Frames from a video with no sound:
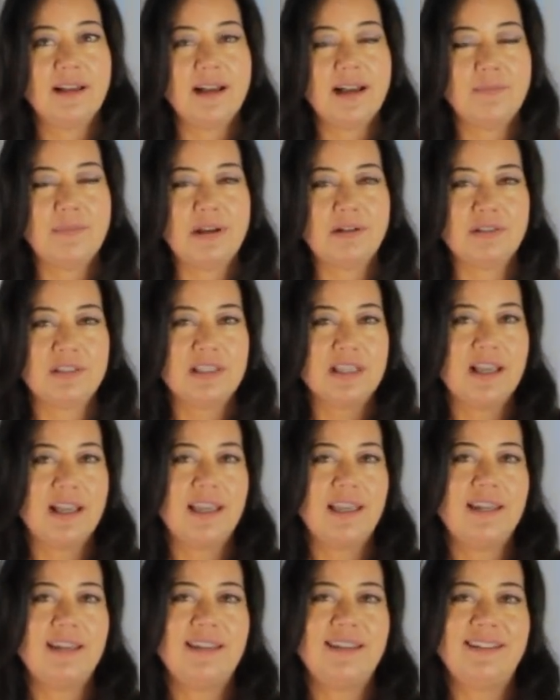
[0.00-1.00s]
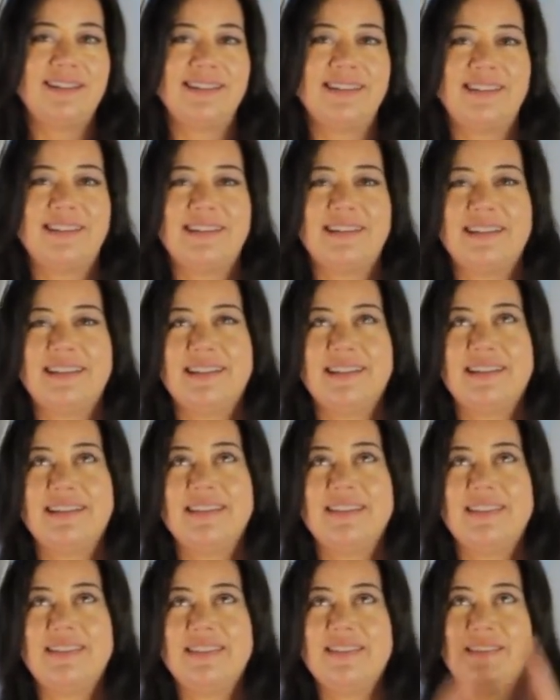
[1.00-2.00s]
I'm outside.
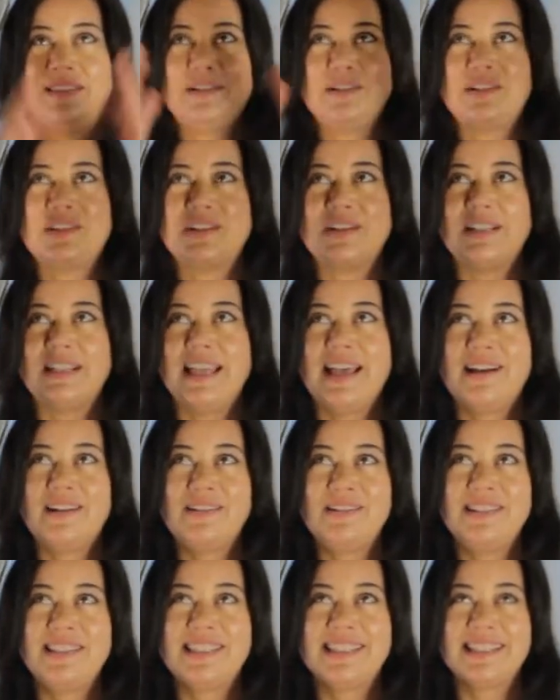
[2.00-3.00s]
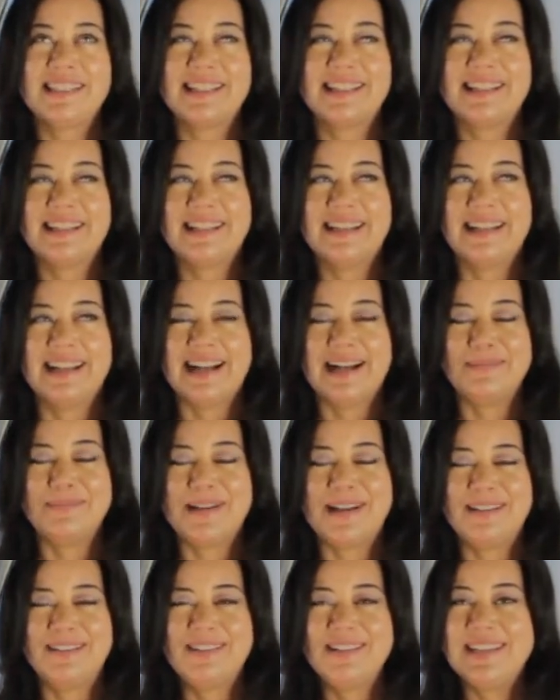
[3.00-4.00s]
There's the clouds. I'm
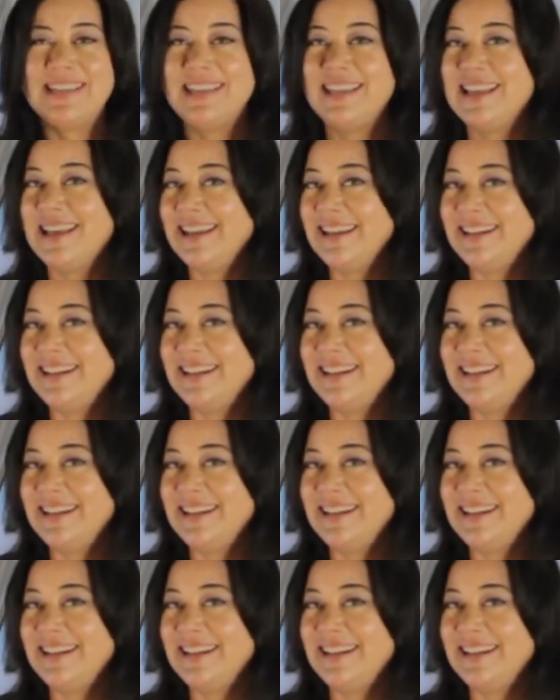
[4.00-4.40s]
not looking at